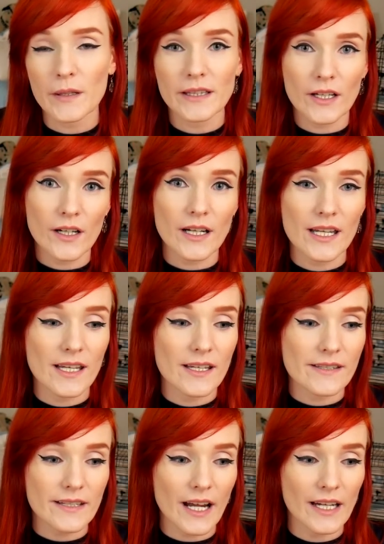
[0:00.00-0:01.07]
but there
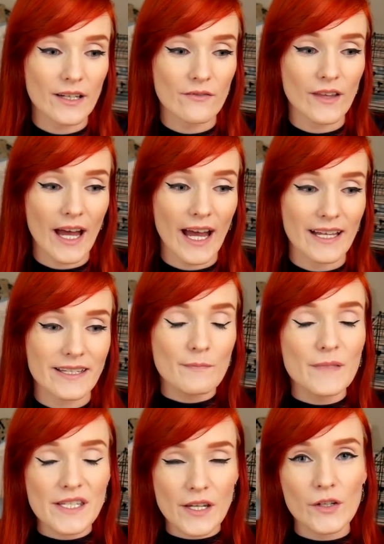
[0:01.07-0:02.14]
is kind of that
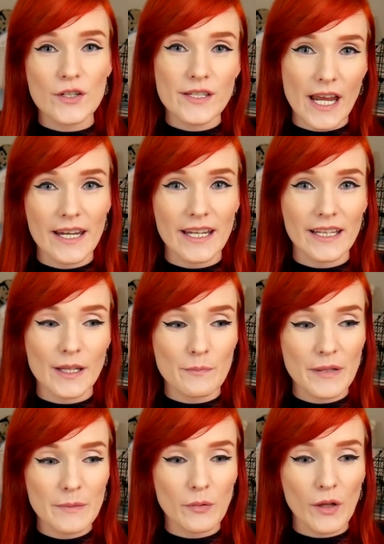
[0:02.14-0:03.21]
misunderstanding that
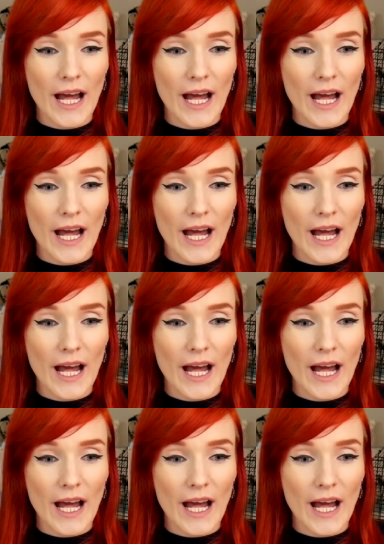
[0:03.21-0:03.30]
people